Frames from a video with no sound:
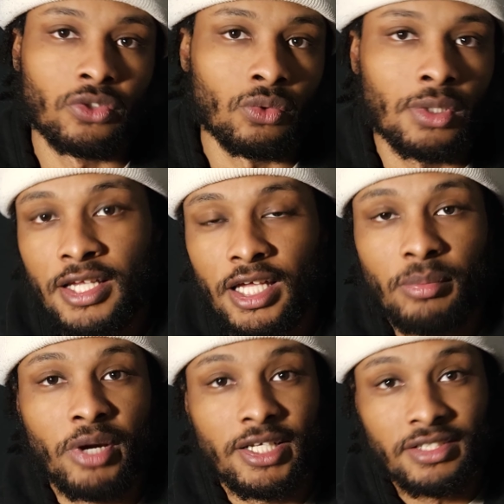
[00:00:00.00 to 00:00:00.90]
So yeah, the
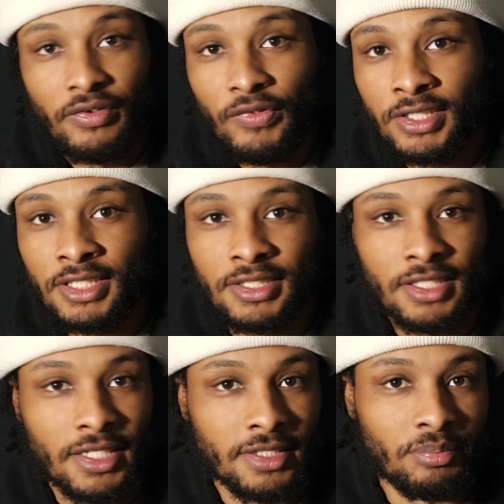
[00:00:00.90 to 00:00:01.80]
price difference is,
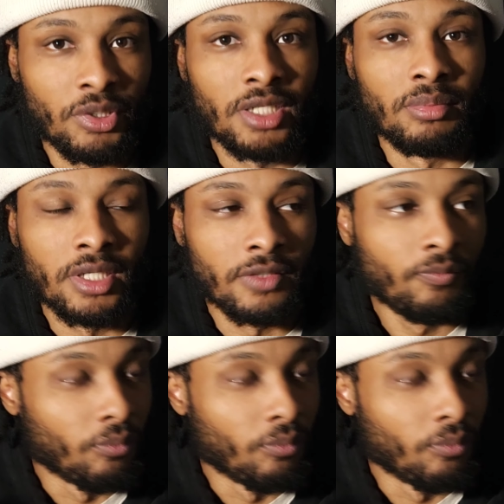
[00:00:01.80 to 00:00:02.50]
is pretty big.